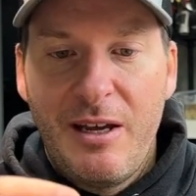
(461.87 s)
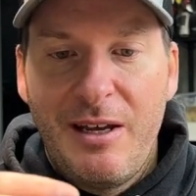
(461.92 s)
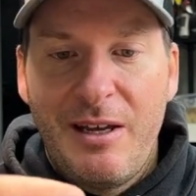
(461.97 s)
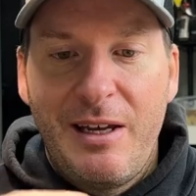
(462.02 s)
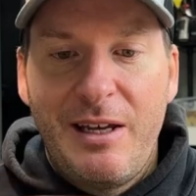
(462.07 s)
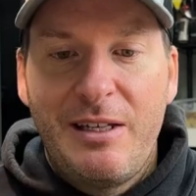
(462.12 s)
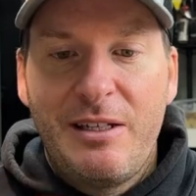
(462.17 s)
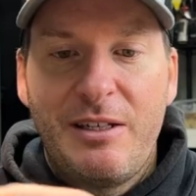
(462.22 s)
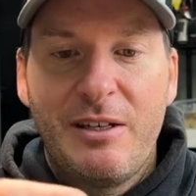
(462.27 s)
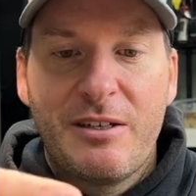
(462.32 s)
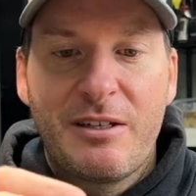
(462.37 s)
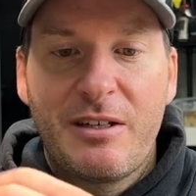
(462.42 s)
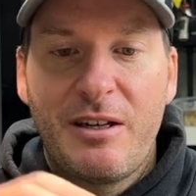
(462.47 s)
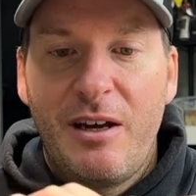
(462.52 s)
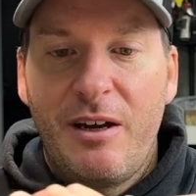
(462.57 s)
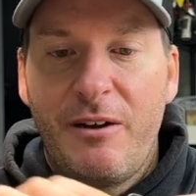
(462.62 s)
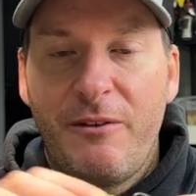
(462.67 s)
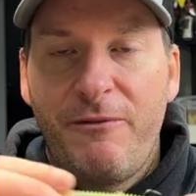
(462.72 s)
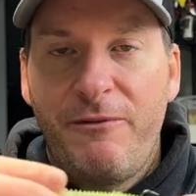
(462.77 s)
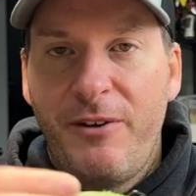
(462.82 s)
it does
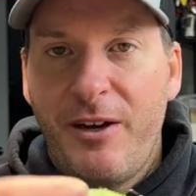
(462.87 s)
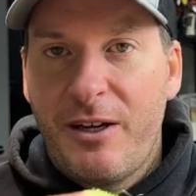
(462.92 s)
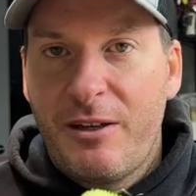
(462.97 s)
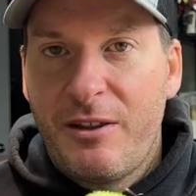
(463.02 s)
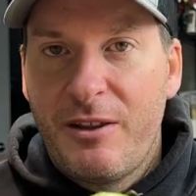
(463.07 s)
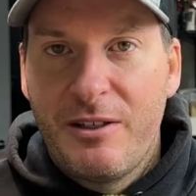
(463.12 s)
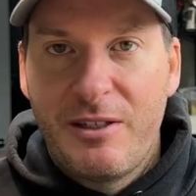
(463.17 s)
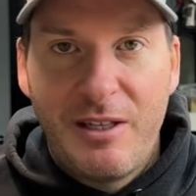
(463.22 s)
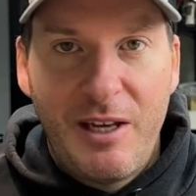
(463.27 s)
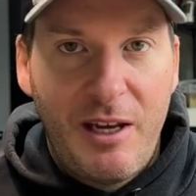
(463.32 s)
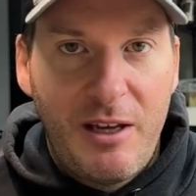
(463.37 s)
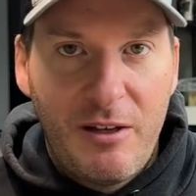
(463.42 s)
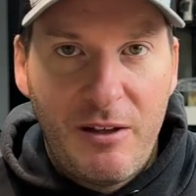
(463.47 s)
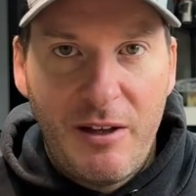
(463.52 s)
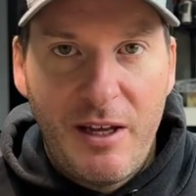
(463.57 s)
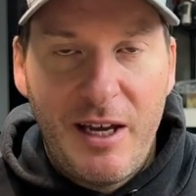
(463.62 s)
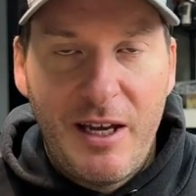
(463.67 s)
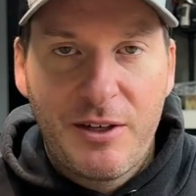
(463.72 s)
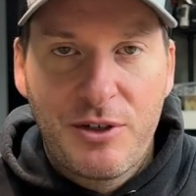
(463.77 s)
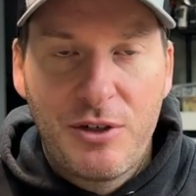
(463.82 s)
not affect the
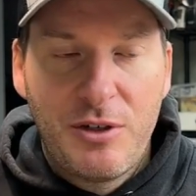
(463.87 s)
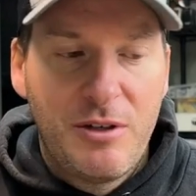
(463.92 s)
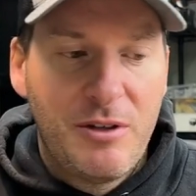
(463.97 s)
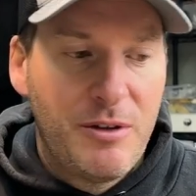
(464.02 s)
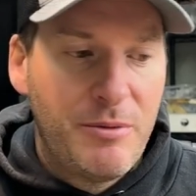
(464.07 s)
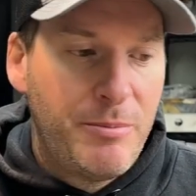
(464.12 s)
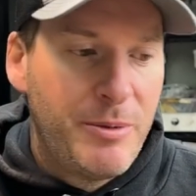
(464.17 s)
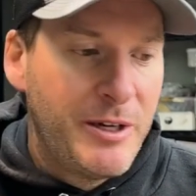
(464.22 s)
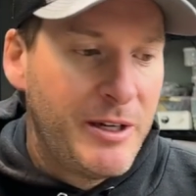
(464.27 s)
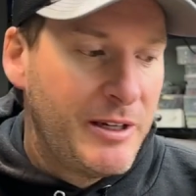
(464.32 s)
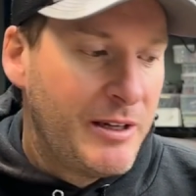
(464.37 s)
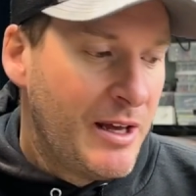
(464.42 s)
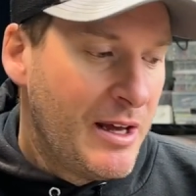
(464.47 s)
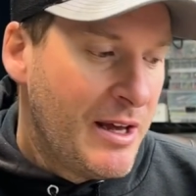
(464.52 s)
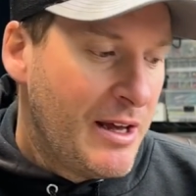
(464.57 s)
tail action of the bait.